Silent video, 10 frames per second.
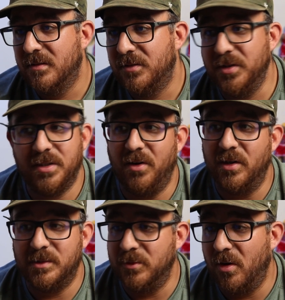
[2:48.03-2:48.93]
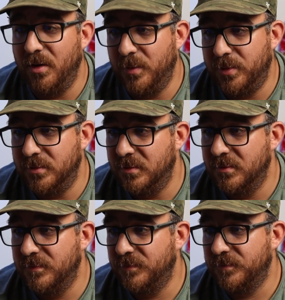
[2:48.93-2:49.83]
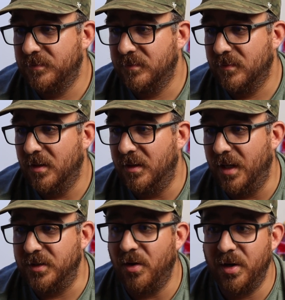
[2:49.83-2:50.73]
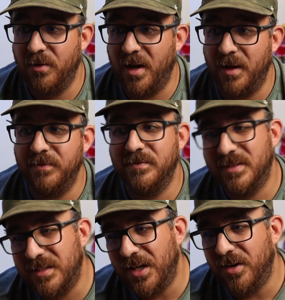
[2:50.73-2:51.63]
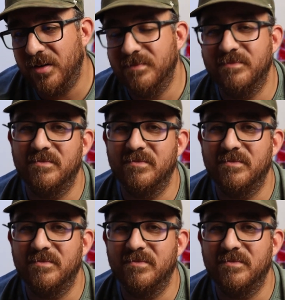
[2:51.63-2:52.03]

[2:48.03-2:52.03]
Just an awesome card to pull. Nice autograph, sticker.